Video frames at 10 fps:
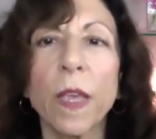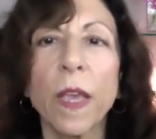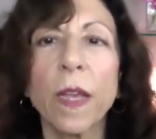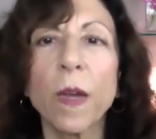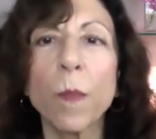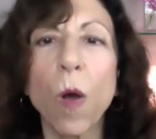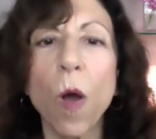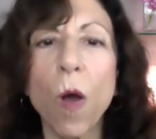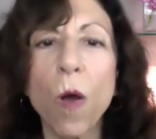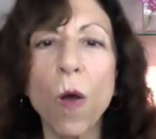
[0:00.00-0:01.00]
and come
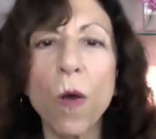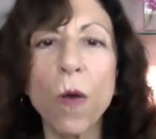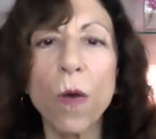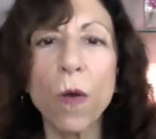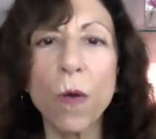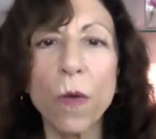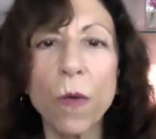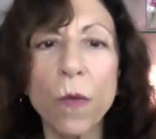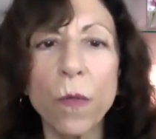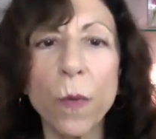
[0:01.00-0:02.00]

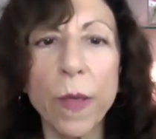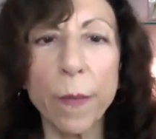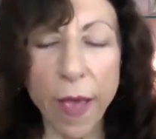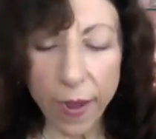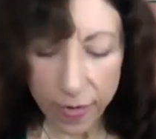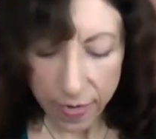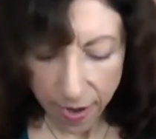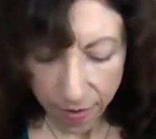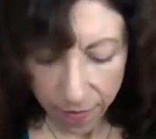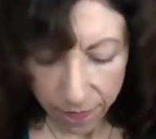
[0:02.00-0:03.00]
all the way back
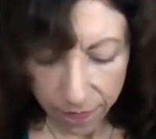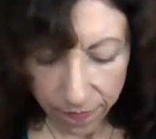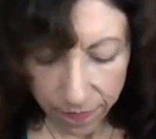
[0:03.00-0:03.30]
now.